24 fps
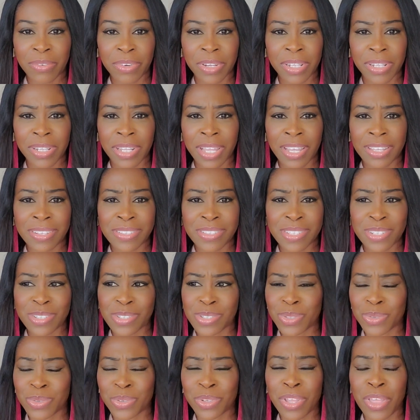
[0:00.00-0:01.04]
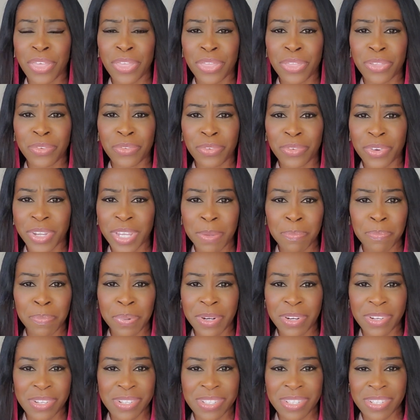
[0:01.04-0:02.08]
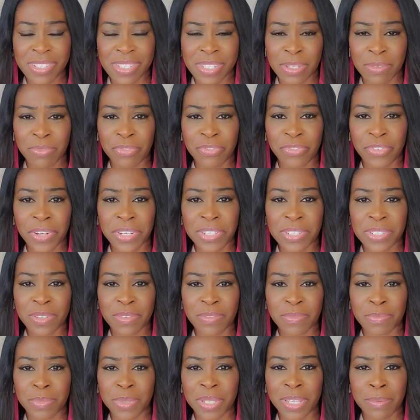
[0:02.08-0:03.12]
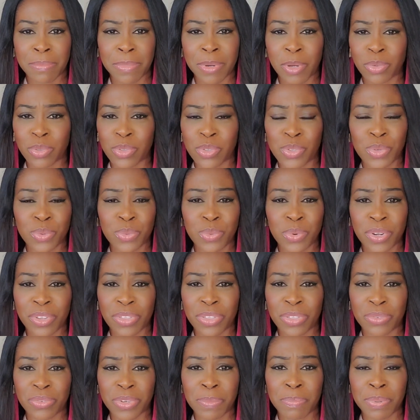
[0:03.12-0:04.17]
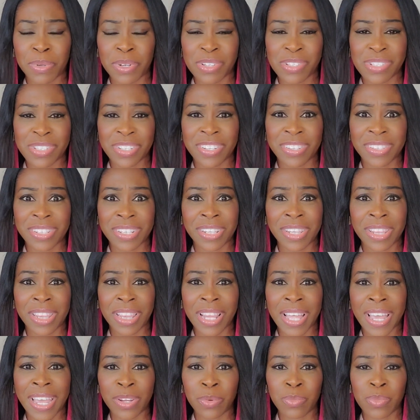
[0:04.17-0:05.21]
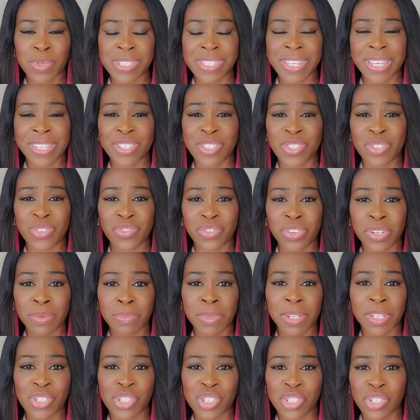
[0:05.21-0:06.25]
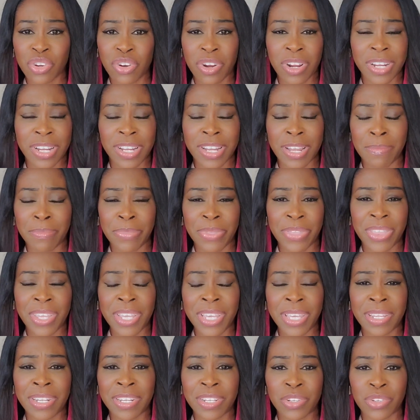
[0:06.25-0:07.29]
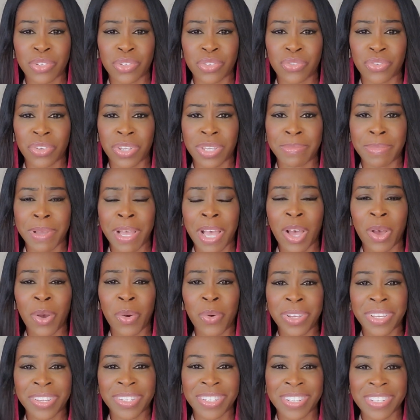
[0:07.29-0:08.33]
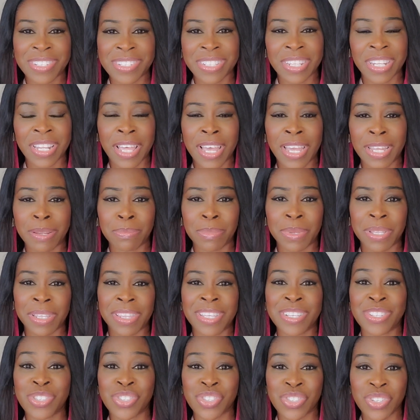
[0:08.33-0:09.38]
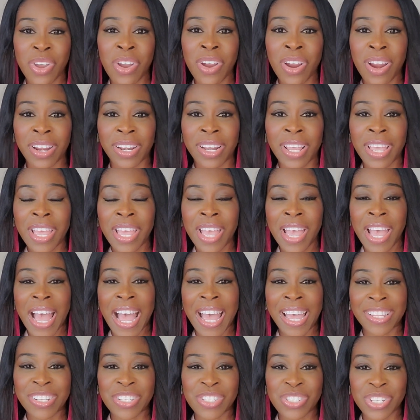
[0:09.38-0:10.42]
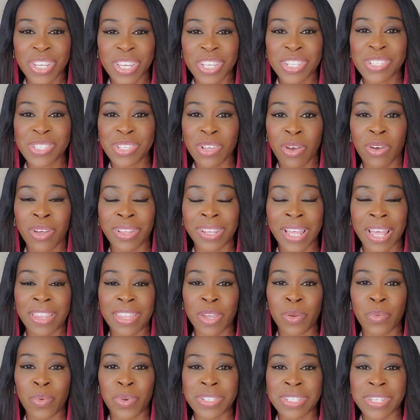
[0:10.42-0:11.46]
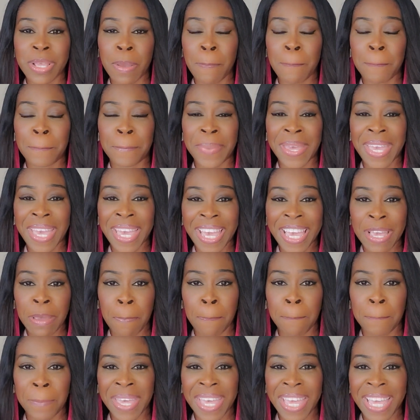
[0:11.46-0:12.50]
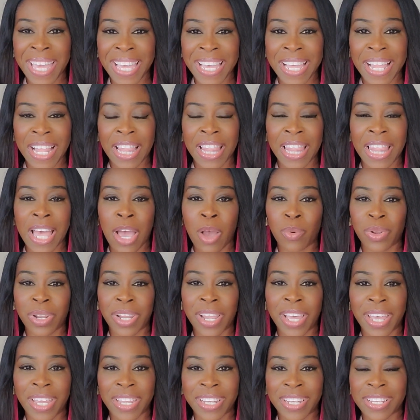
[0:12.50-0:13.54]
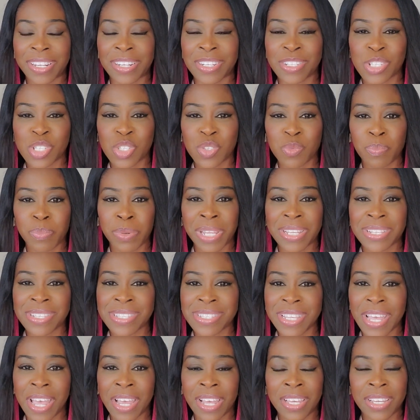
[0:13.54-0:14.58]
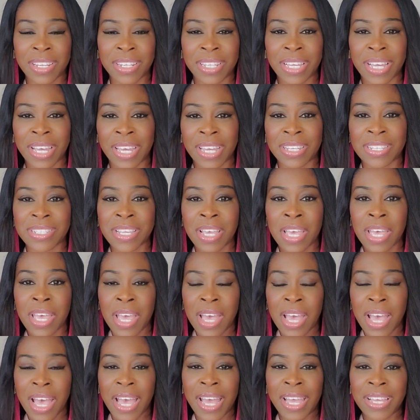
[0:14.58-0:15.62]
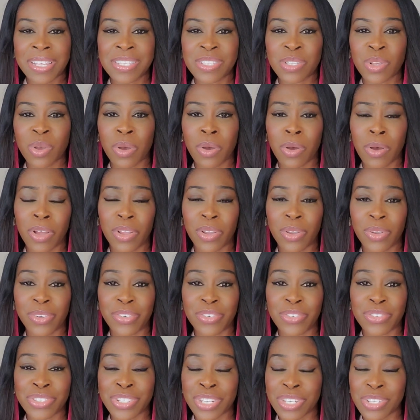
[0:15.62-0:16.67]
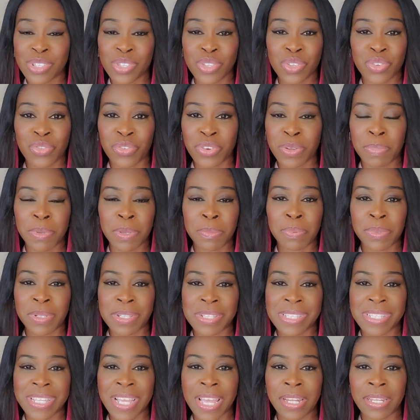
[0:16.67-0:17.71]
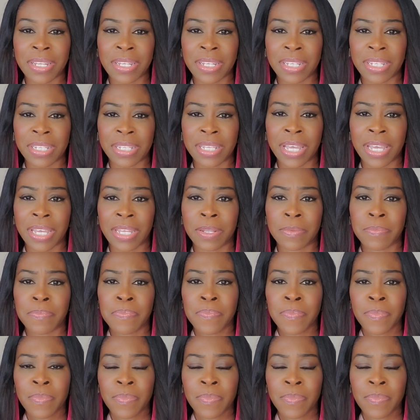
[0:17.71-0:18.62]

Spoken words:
I realized there's only three persons in front of me, about two or three persons. The line was extremely short. And I'm thinking in the dream, how could this line be this short? I just saw that there was a big long line, and a split second, guys, I saw just three people standing in line.